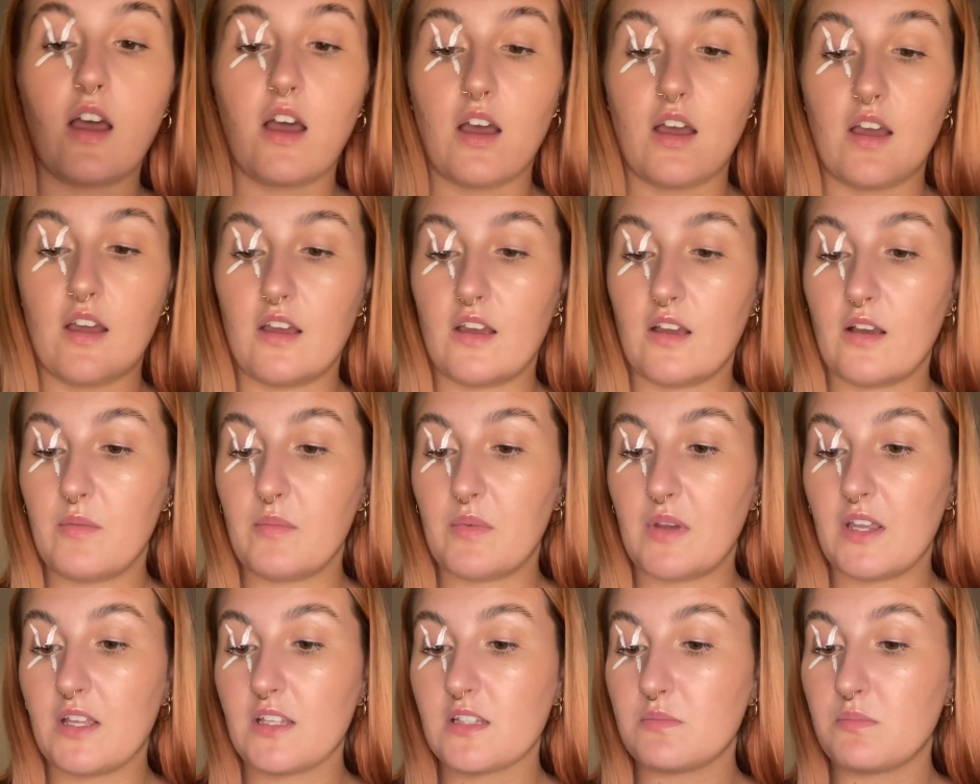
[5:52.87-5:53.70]

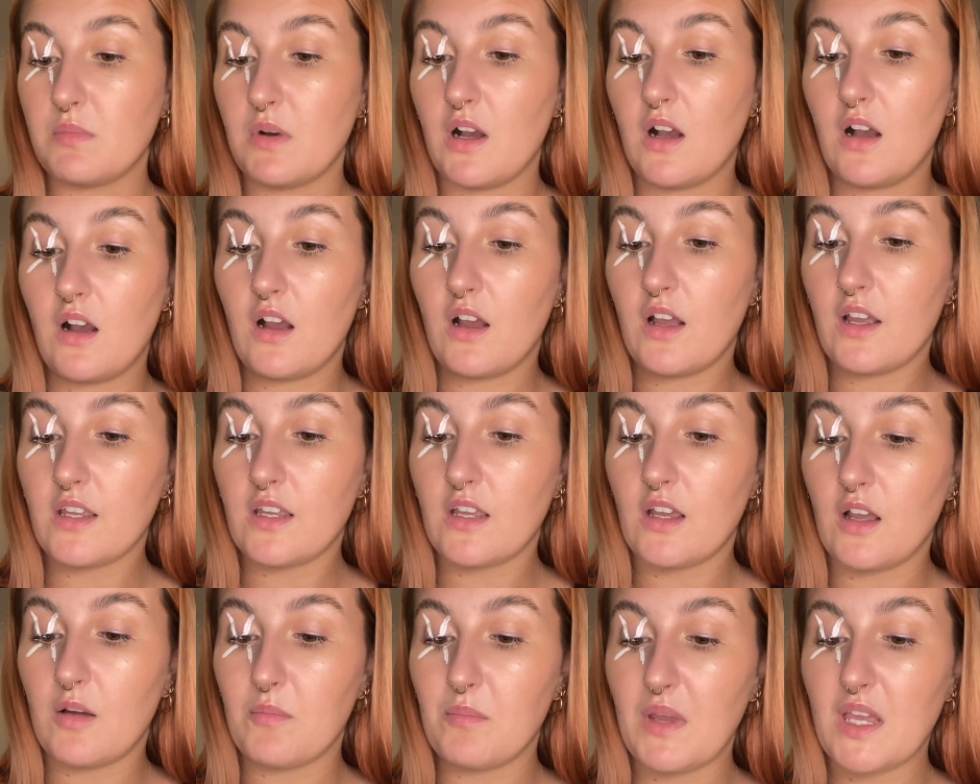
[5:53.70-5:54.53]
It's by
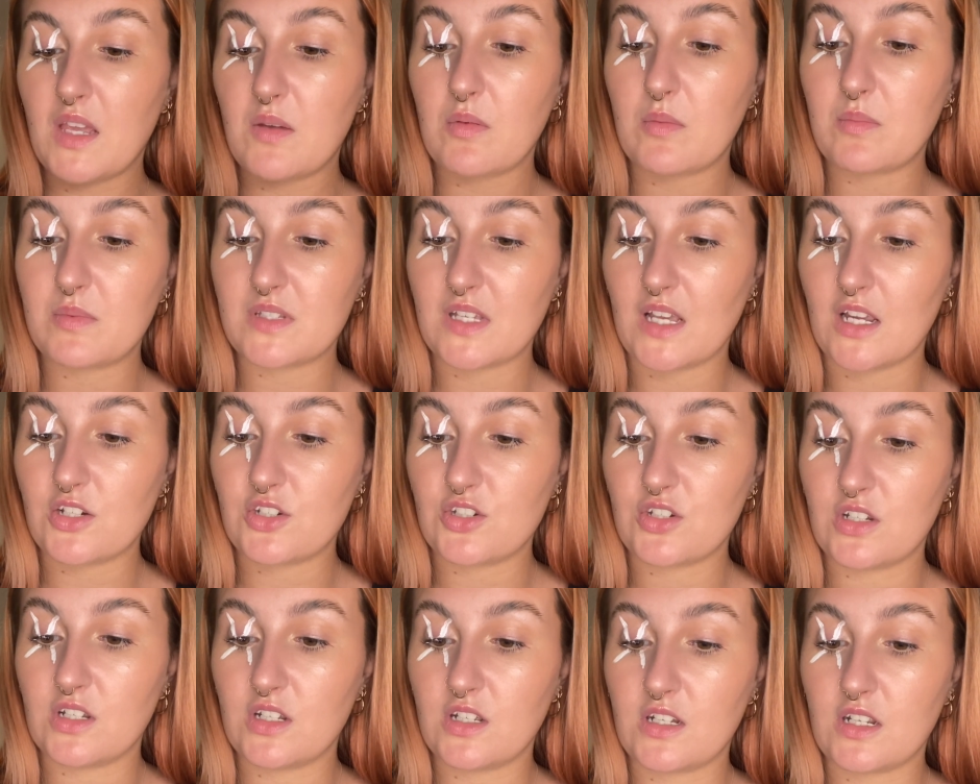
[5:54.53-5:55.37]
Makeup
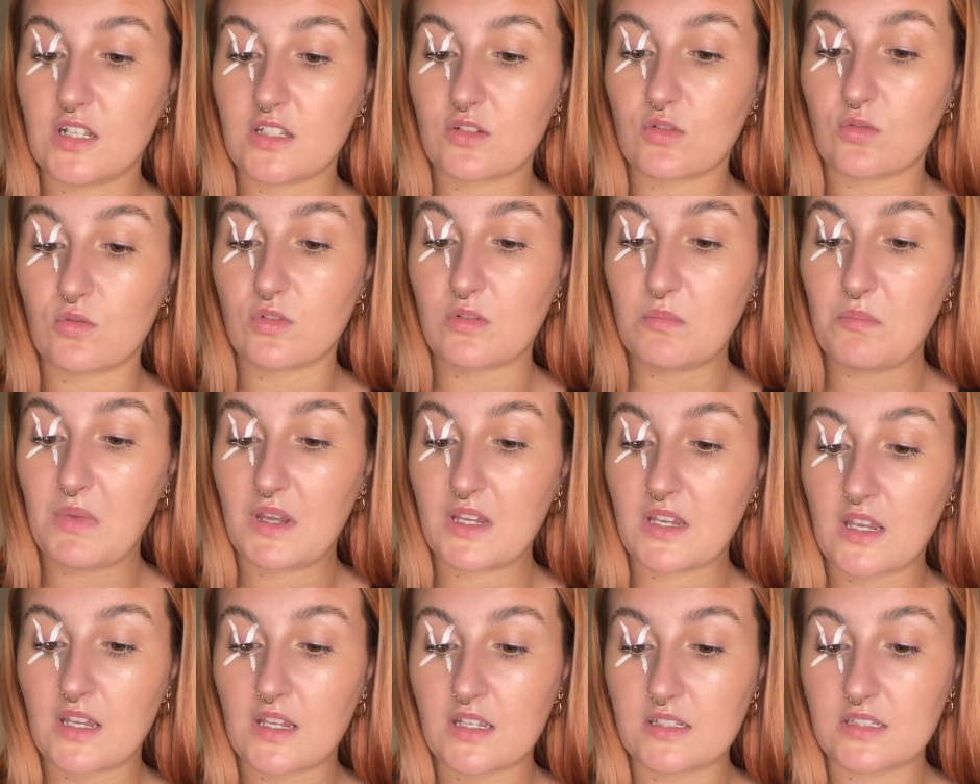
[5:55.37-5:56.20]
Obsession. It's called the
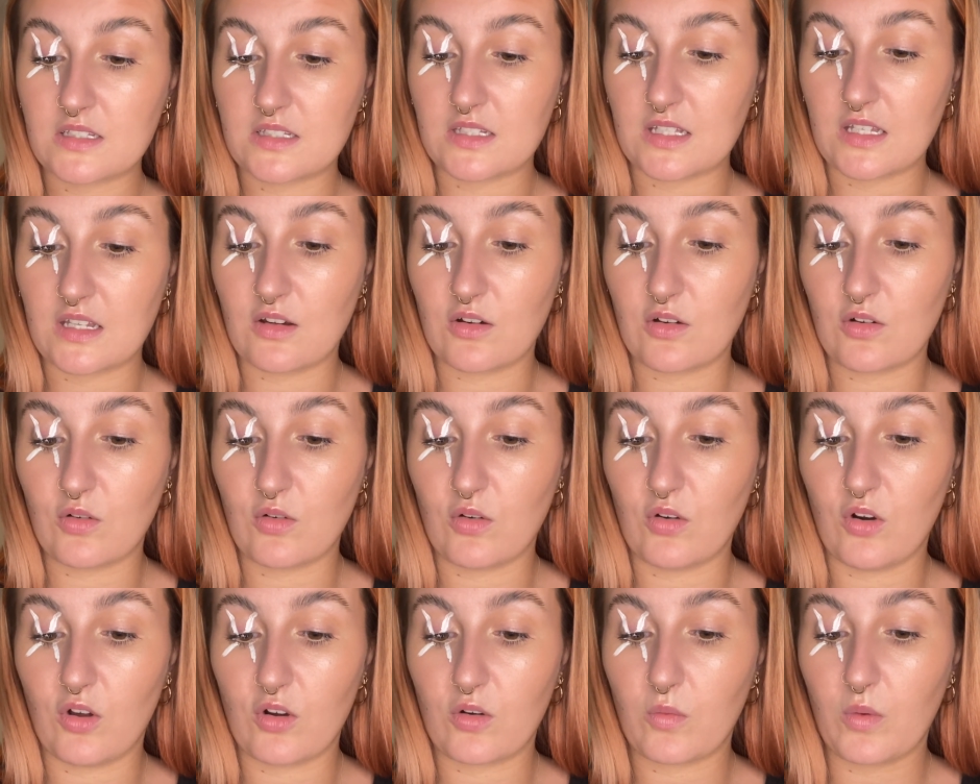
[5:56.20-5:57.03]
Mega Conceal
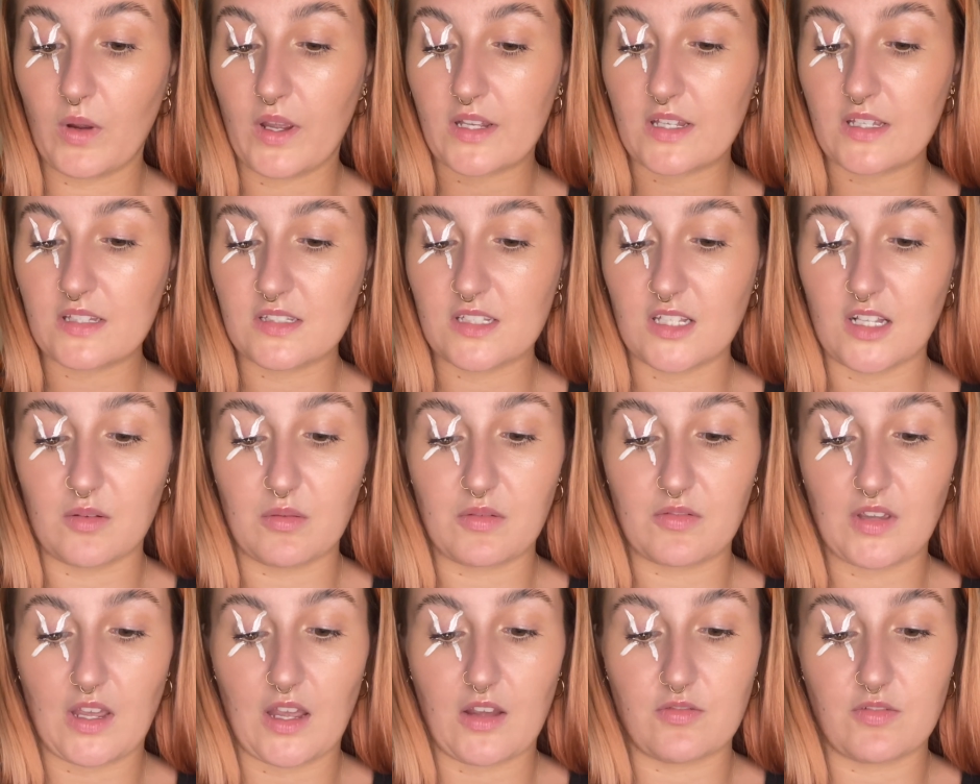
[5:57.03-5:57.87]
Long Wear Concealer
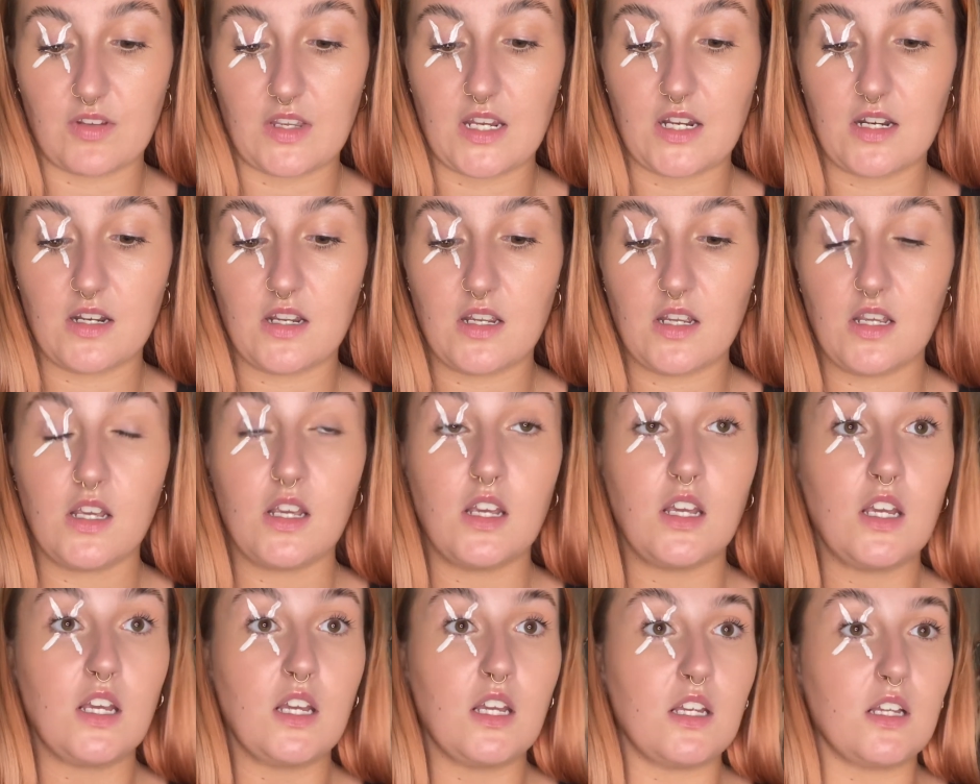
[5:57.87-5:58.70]
with Caffeine.
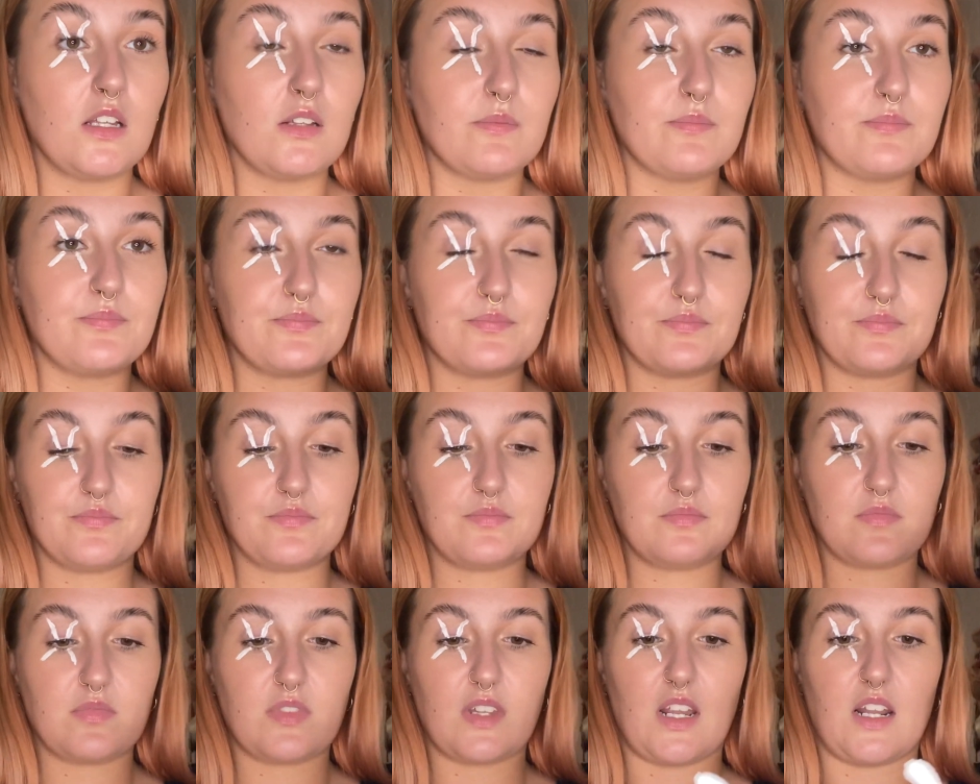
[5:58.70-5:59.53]

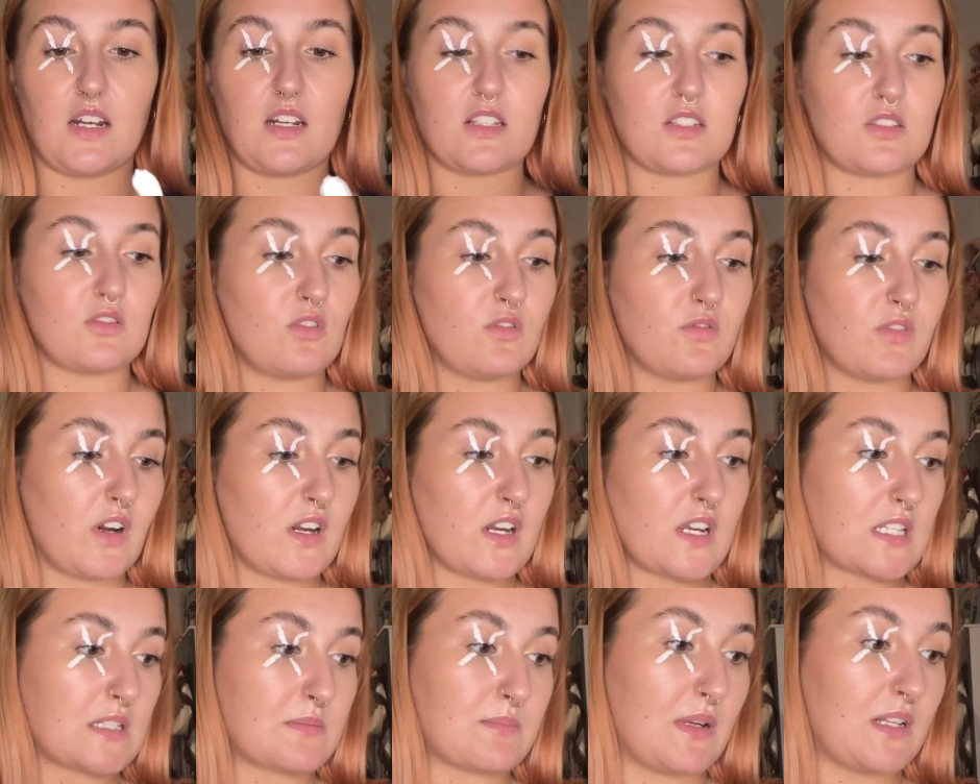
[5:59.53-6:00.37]
And it's not very
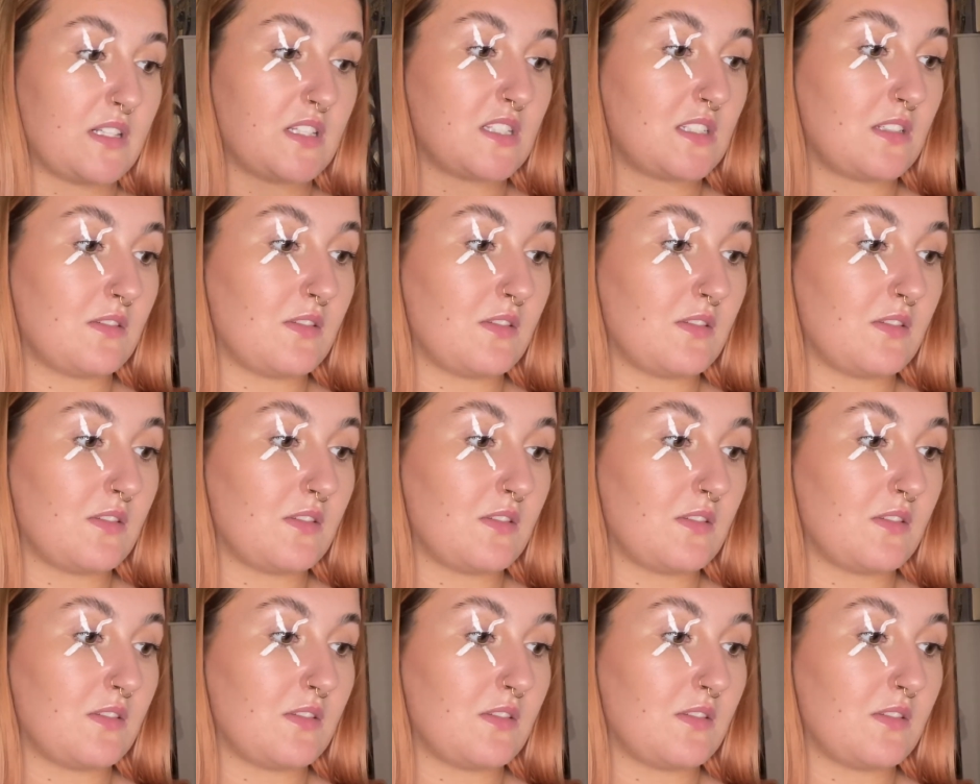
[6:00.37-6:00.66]
expensive